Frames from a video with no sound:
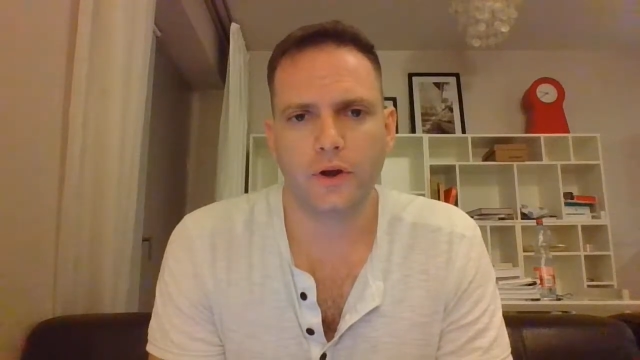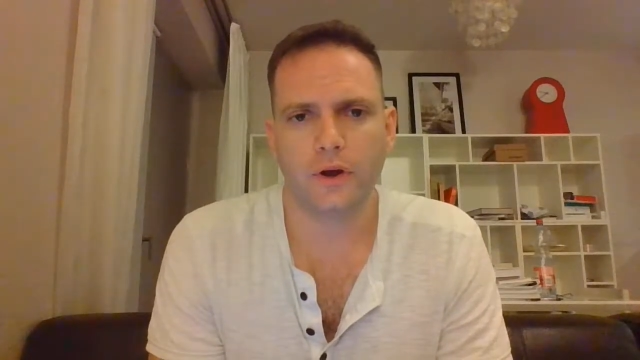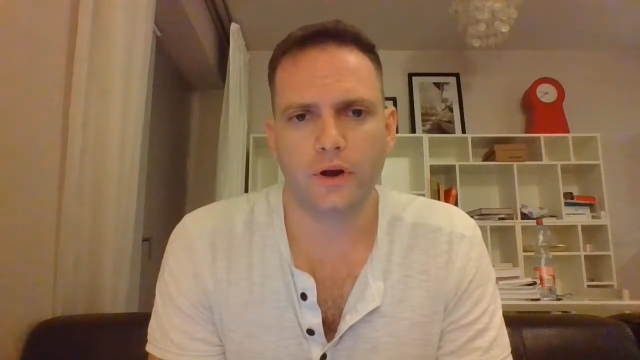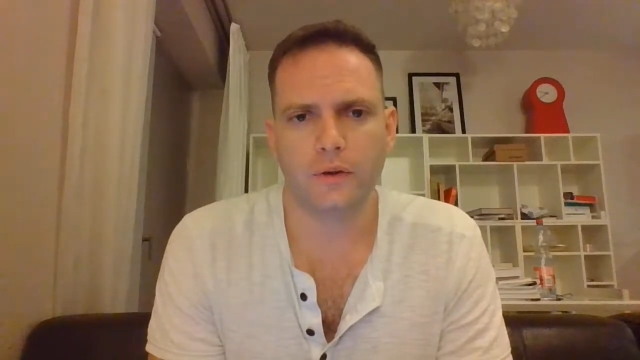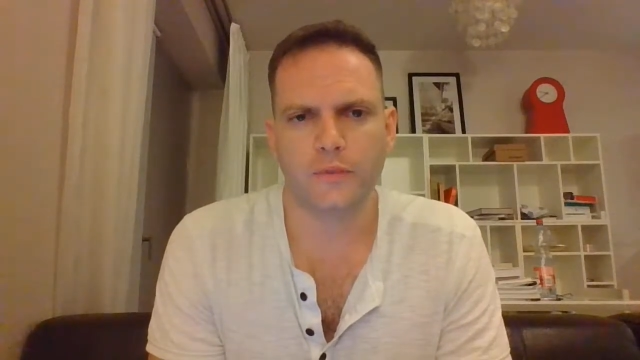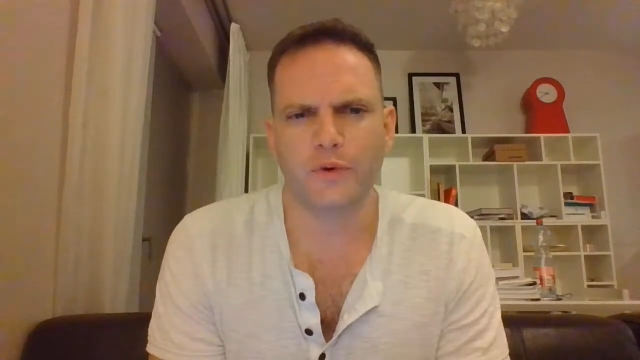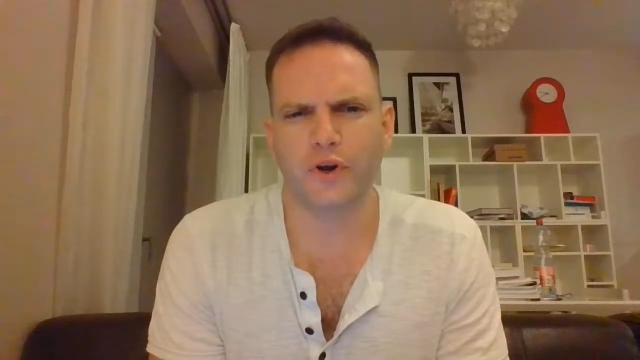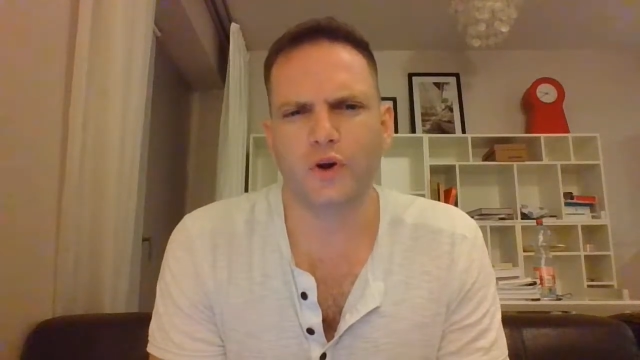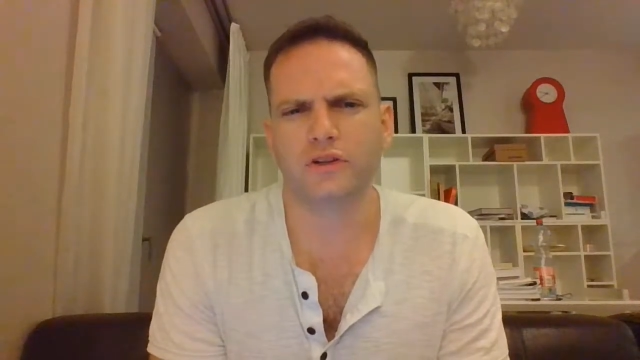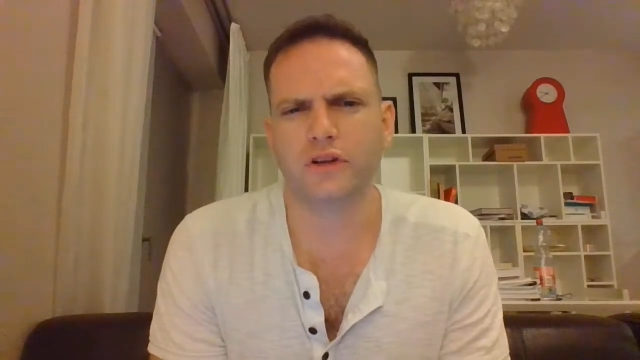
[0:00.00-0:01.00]
You want to
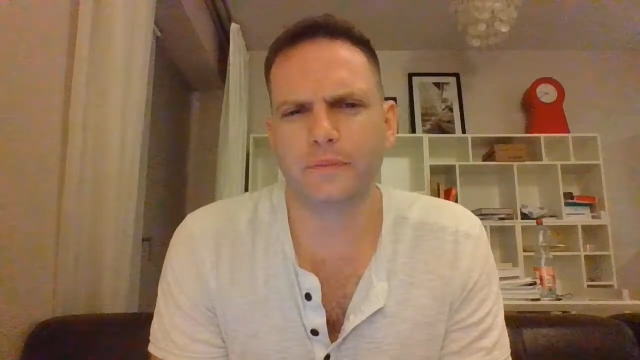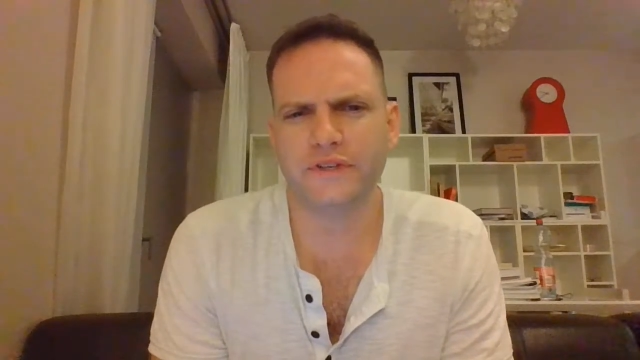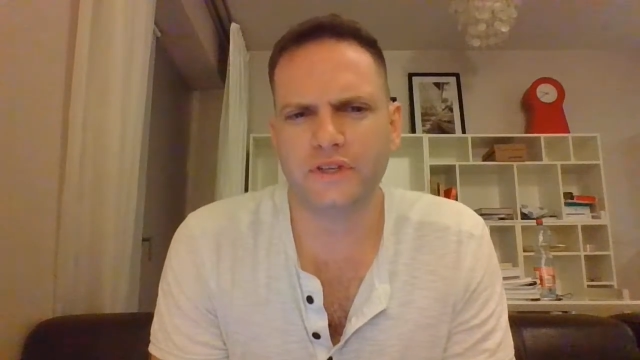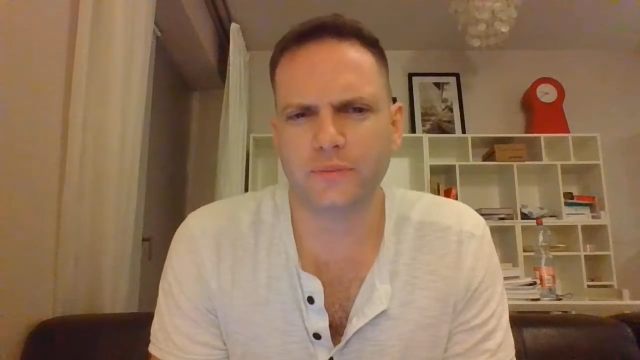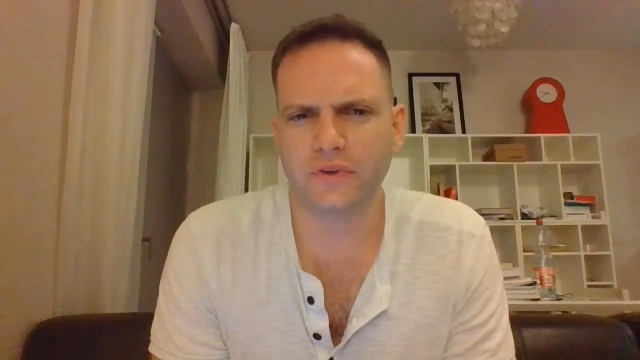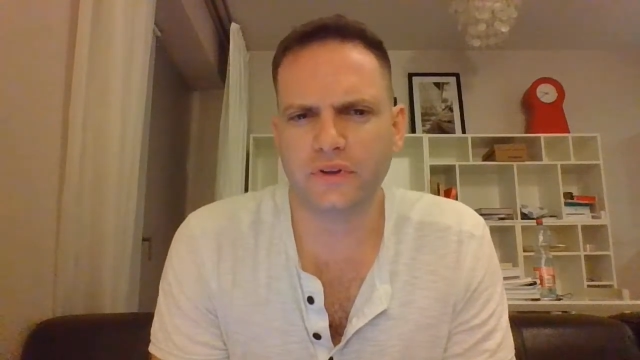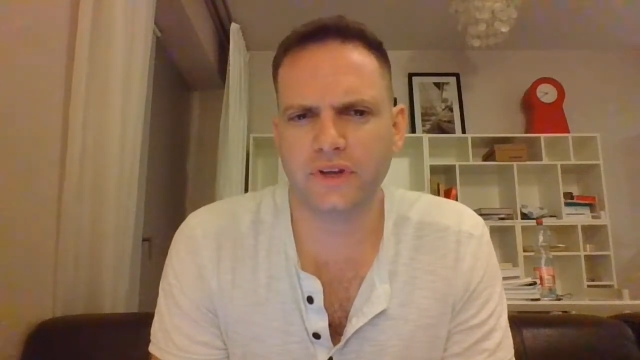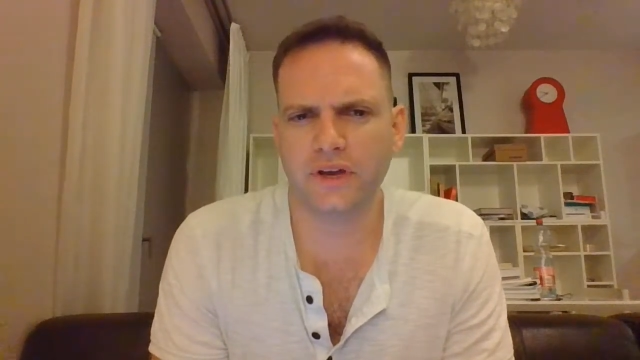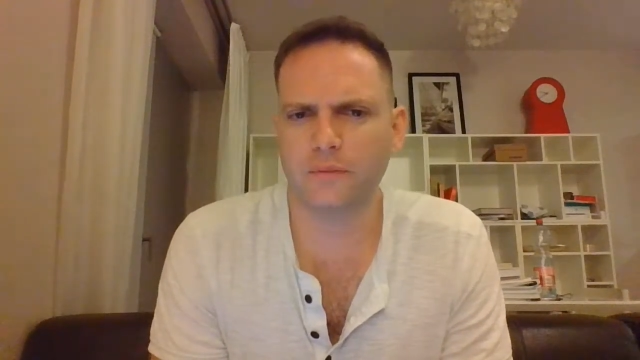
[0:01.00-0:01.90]
go a little bit deeper than that,